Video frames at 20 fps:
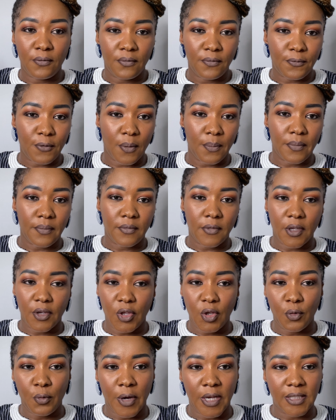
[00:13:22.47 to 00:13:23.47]
from the
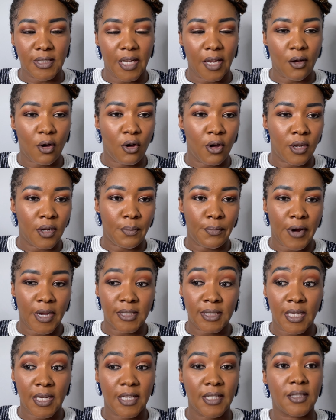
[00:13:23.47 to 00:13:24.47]
U S, like all the
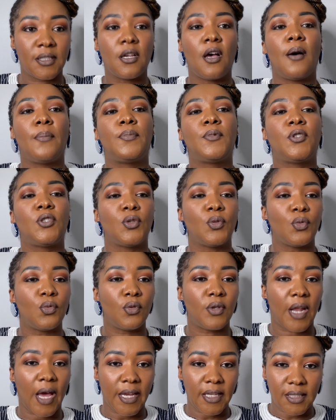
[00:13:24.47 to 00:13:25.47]
presidents up to
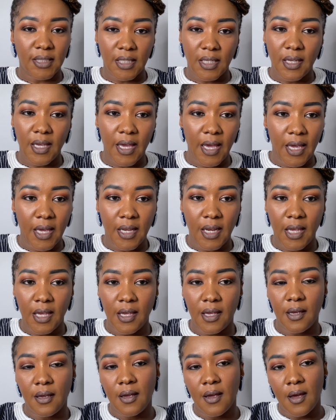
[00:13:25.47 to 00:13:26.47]
nineteen
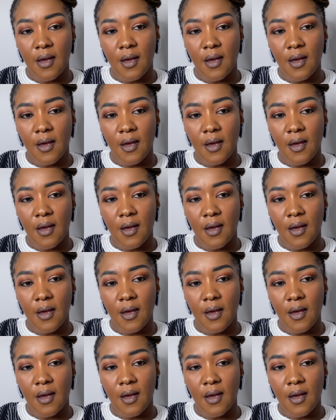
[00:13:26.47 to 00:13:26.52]
eighty.